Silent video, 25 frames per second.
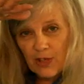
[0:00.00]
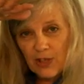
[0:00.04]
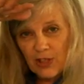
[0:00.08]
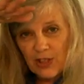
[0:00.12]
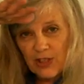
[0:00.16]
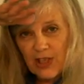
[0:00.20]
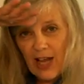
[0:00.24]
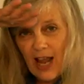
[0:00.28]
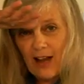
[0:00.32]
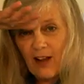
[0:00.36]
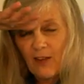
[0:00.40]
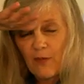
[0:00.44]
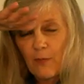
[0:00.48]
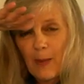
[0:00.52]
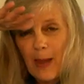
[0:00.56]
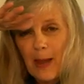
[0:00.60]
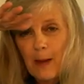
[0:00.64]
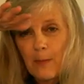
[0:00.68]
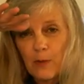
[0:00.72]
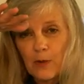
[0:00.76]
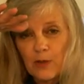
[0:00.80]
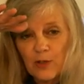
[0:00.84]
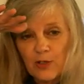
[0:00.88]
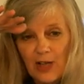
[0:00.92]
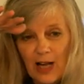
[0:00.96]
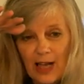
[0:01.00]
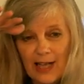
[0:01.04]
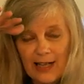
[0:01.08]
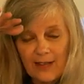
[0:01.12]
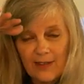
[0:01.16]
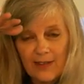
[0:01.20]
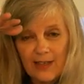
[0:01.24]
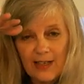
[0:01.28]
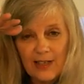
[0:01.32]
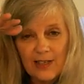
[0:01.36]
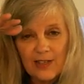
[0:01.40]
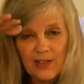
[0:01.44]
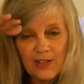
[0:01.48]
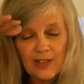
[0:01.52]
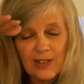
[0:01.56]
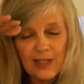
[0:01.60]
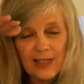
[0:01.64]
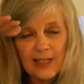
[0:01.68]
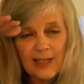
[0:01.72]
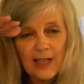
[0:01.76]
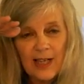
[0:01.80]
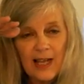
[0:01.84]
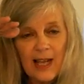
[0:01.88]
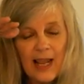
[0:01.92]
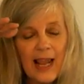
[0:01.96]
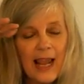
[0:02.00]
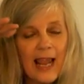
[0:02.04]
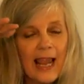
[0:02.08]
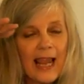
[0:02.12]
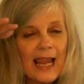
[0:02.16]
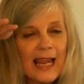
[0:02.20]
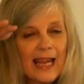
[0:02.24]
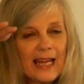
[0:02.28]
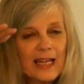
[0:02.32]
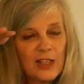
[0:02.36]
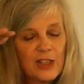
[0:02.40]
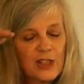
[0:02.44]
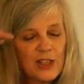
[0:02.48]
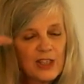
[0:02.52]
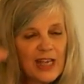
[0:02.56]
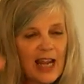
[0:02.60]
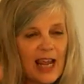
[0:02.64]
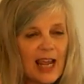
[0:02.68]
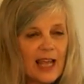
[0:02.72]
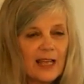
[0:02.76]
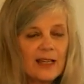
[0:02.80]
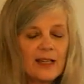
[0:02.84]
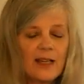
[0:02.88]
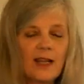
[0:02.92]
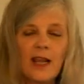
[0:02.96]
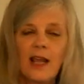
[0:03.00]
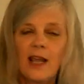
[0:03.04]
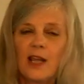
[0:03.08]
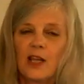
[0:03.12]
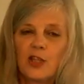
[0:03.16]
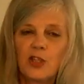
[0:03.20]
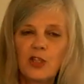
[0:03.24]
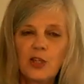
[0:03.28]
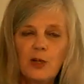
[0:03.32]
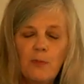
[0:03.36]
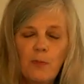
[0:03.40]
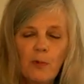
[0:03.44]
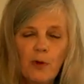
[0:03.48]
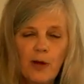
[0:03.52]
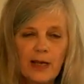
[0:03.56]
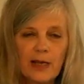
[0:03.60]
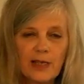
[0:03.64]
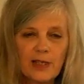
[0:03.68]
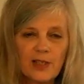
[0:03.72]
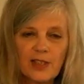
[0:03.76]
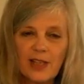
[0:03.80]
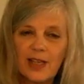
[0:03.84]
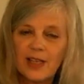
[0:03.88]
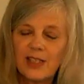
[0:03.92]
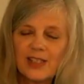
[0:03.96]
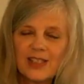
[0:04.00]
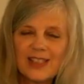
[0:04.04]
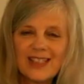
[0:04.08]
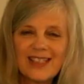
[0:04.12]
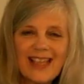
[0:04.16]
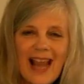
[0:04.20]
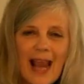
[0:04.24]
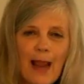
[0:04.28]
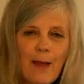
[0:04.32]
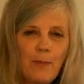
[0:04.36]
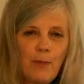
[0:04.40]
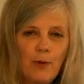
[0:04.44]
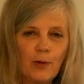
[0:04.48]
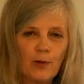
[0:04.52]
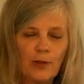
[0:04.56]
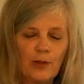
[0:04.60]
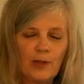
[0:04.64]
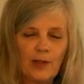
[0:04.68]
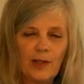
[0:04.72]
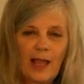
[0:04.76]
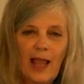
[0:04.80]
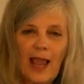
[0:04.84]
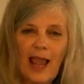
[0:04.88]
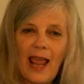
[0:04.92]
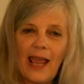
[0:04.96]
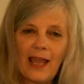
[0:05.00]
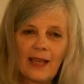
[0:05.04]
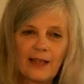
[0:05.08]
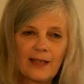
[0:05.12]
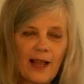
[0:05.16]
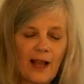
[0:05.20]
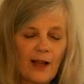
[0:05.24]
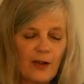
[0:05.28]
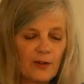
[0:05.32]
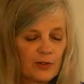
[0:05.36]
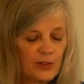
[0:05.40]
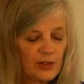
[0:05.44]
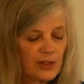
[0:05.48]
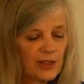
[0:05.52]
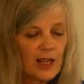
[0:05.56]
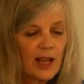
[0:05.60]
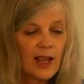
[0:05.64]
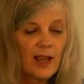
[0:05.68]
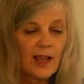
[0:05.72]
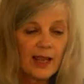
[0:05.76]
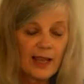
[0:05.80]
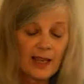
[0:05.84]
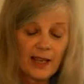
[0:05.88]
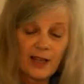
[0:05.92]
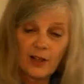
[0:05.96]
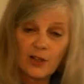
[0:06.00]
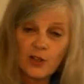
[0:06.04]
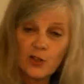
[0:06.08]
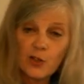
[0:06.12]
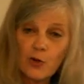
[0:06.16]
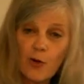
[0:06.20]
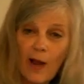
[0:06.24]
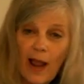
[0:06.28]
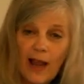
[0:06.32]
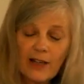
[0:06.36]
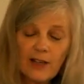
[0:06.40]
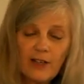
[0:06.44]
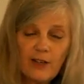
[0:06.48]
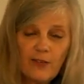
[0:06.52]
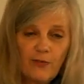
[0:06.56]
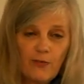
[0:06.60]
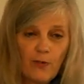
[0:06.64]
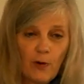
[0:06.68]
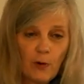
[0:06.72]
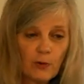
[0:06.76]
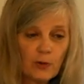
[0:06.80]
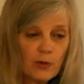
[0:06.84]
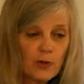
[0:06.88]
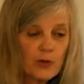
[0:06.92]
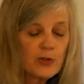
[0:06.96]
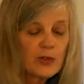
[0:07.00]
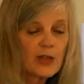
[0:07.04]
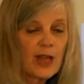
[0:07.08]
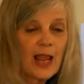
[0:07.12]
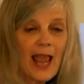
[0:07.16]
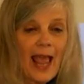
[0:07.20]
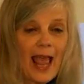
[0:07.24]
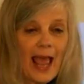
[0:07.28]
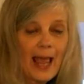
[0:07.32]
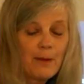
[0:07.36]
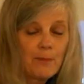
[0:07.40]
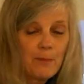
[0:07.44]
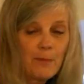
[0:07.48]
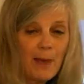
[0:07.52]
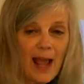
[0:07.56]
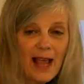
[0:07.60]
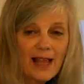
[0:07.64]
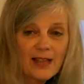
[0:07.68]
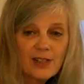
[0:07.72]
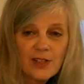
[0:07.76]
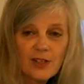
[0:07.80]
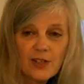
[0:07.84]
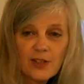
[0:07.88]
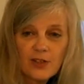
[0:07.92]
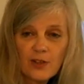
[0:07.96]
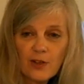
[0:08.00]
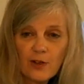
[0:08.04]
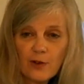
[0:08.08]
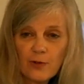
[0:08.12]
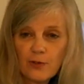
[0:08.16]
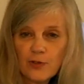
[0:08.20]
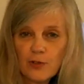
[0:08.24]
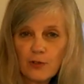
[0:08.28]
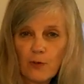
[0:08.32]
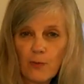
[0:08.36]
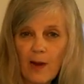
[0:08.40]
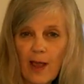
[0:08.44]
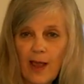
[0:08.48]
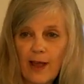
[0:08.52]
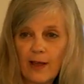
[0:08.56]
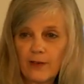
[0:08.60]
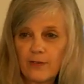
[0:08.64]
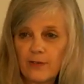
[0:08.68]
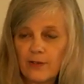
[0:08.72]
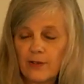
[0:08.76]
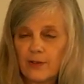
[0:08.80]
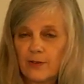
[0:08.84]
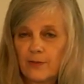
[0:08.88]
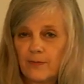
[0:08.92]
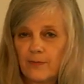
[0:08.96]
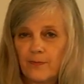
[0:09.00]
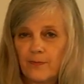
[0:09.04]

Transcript: a stack of papers like this. Instead, she brings sample handouts in attractive folders and passes those around.